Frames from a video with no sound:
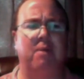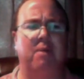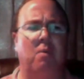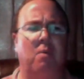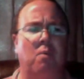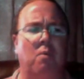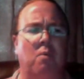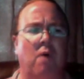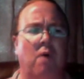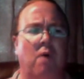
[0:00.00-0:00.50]

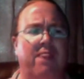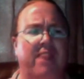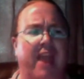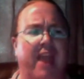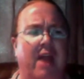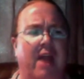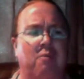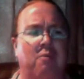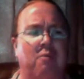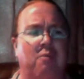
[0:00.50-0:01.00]
What
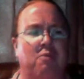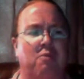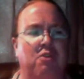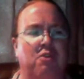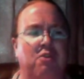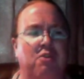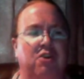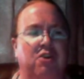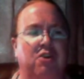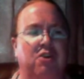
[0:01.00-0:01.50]
that
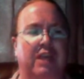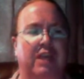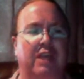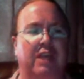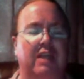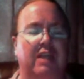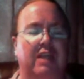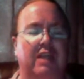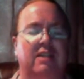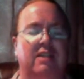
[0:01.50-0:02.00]
really
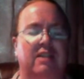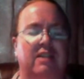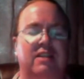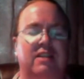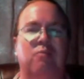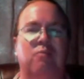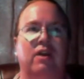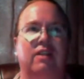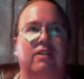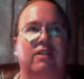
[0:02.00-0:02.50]
did
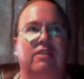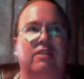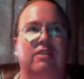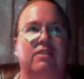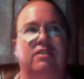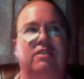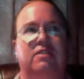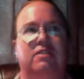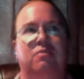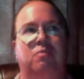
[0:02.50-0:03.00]

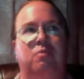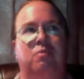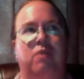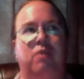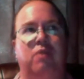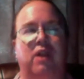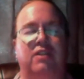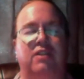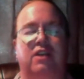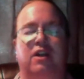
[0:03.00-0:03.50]
was when
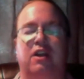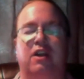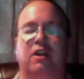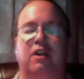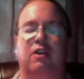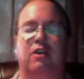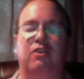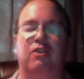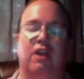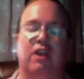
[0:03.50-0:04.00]
I started
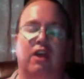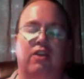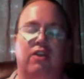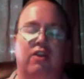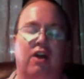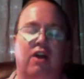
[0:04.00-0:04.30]
including other